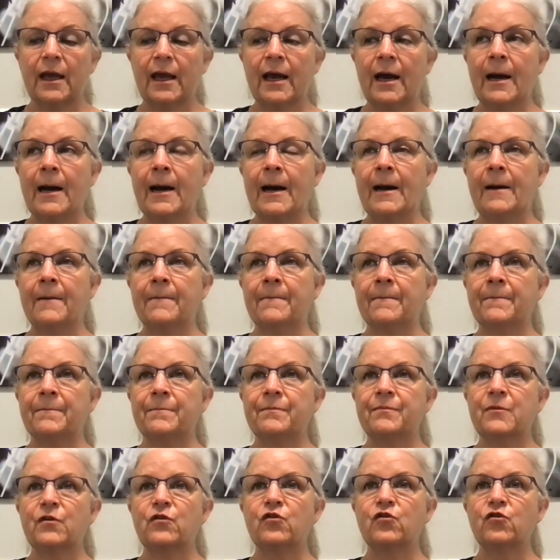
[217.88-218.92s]

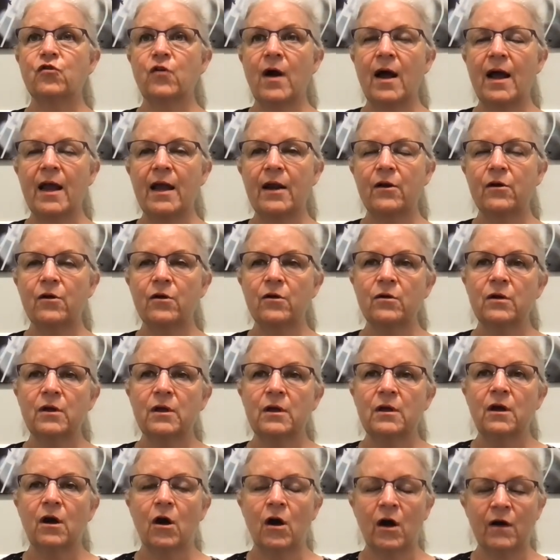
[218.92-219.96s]
Stridor,
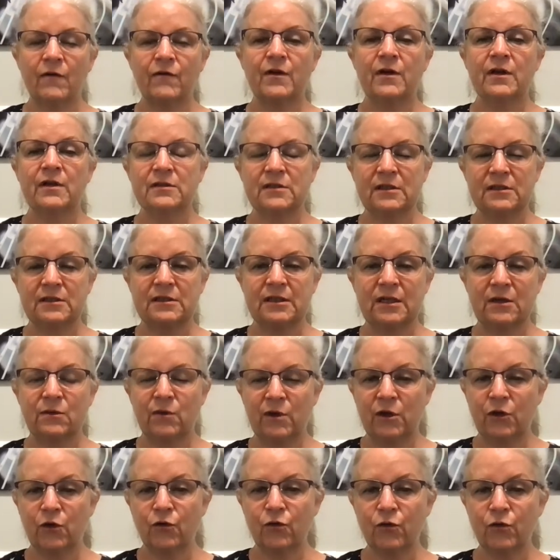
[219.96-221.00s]
often, as I said,
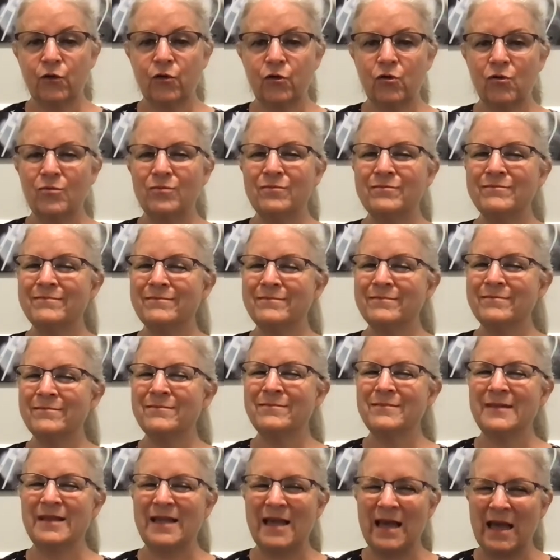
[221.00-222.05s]
in croup,
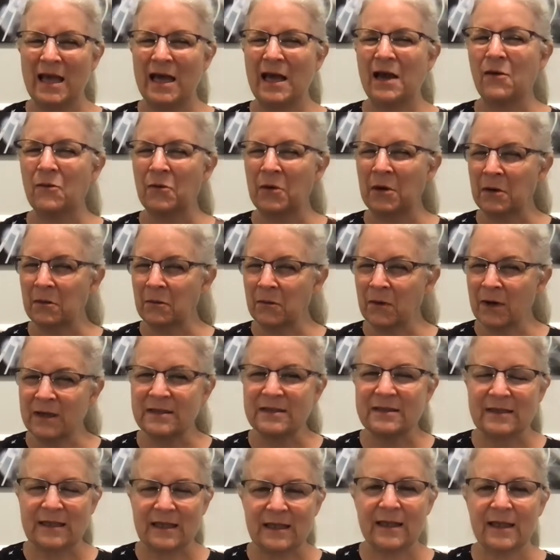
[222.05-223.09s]
yeah, we're going to want to
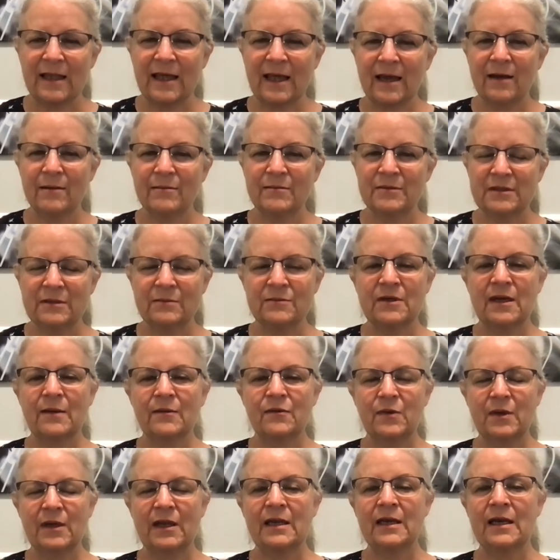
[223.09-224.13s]
see them. Sometimes
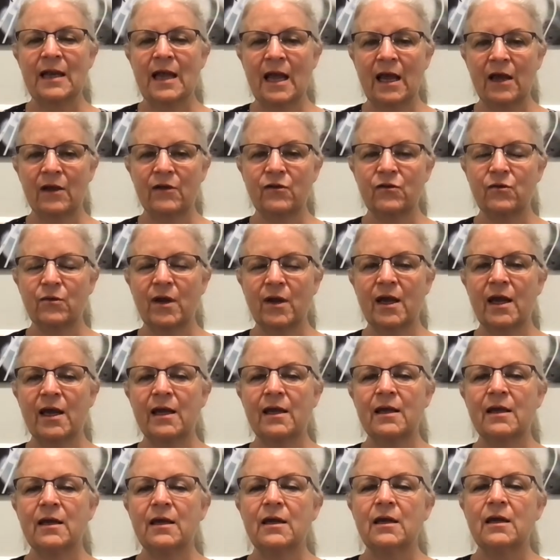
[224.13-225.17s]
we get an
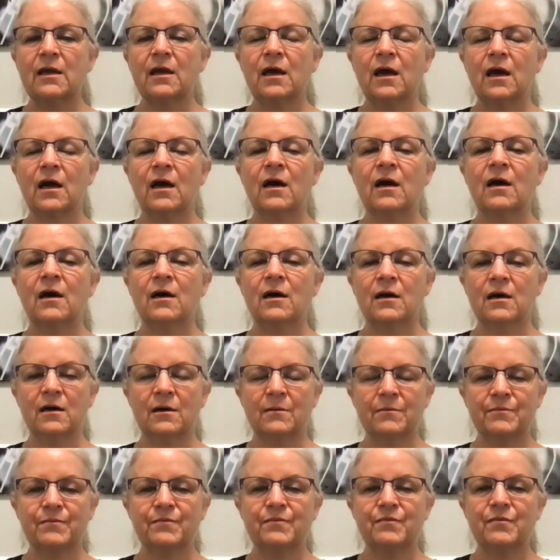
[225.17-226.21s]
x-ray
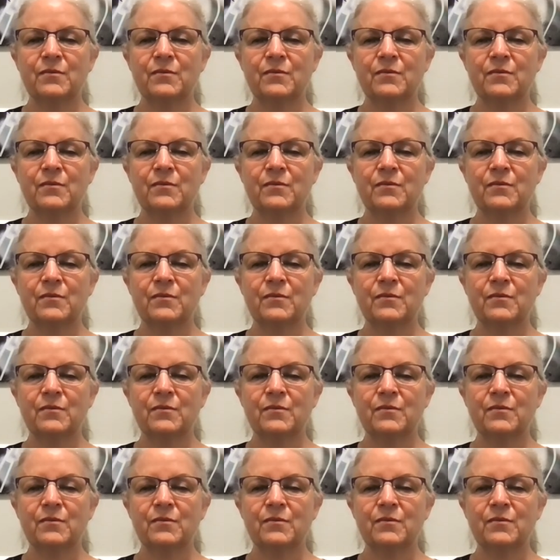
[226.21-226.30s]
because